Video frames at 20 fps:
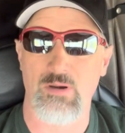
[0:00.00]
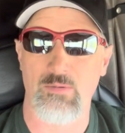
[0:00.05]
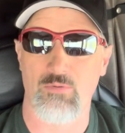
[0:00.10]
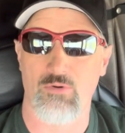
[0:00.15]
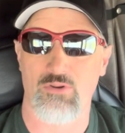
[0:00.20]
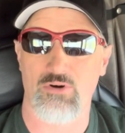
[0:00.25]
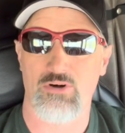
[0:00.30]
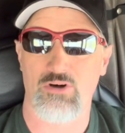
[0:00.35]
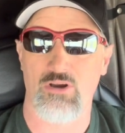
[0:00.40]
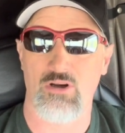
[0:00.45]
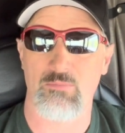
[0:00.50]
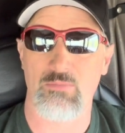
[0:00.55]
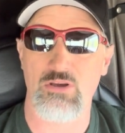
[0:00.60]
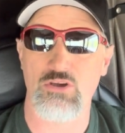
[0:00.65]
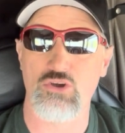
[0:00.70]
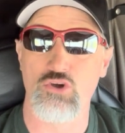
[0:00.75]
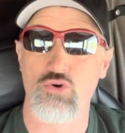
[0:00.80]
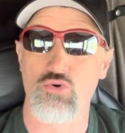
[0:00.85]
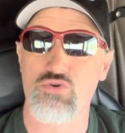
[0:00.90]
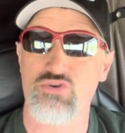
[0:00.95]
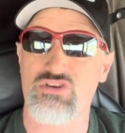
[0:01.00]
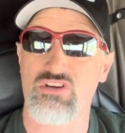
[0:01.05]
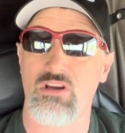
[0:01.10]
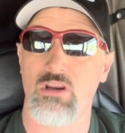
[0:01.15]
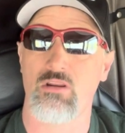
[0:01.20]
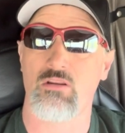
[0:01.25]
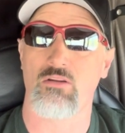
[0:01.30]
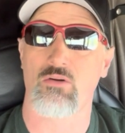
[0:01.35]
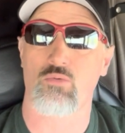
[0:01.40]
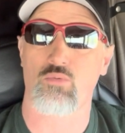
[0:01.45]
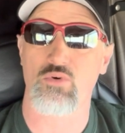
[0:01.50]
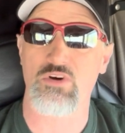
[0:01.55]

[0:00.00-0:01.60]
people that are going to be used in the